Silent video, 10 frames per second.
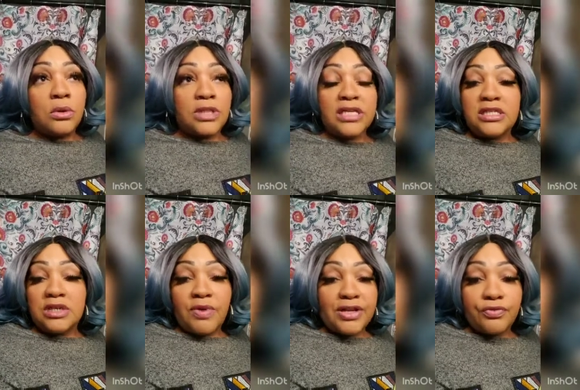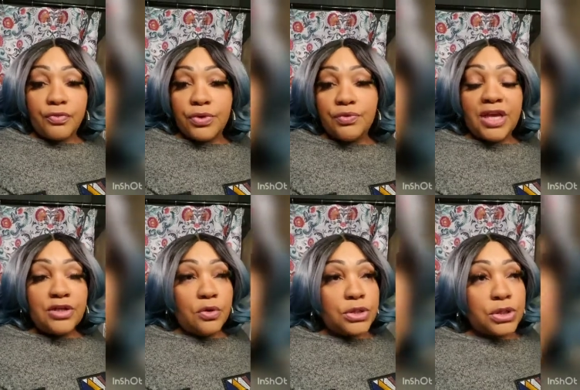they see right through you. They
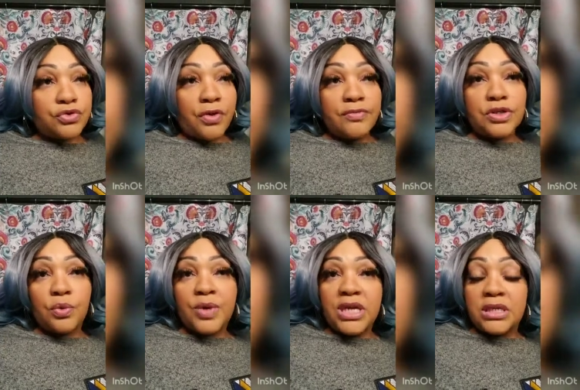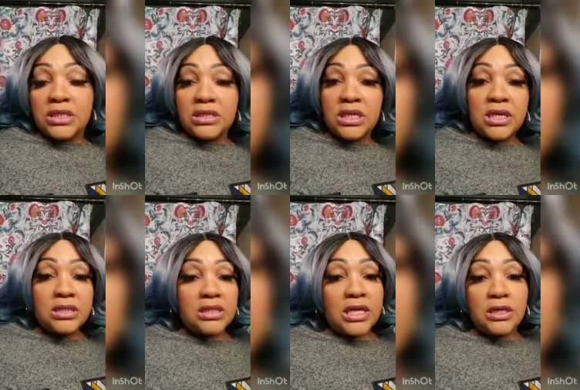know your strengths, your
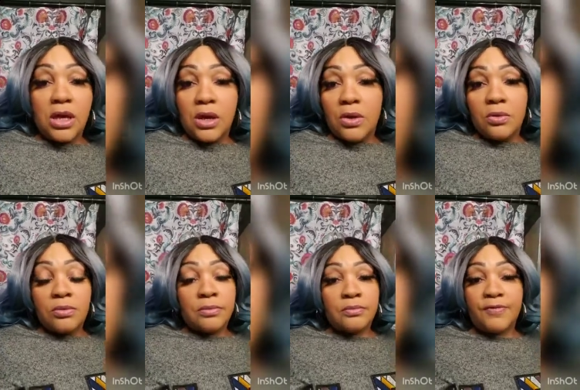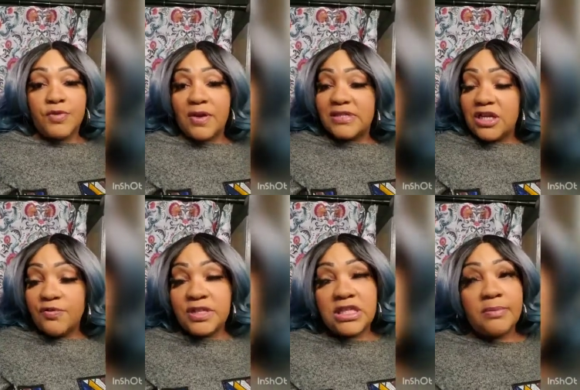weaknesses. They know if you have
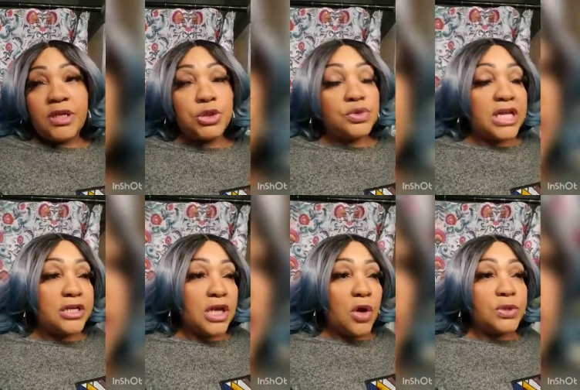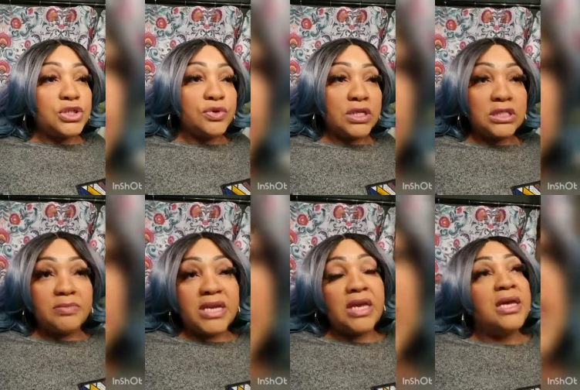self esteem issues, they know. And trust
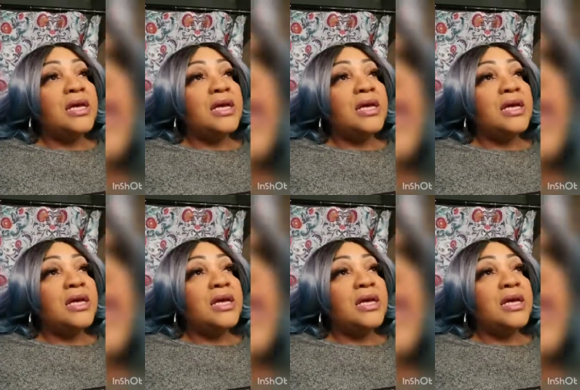me,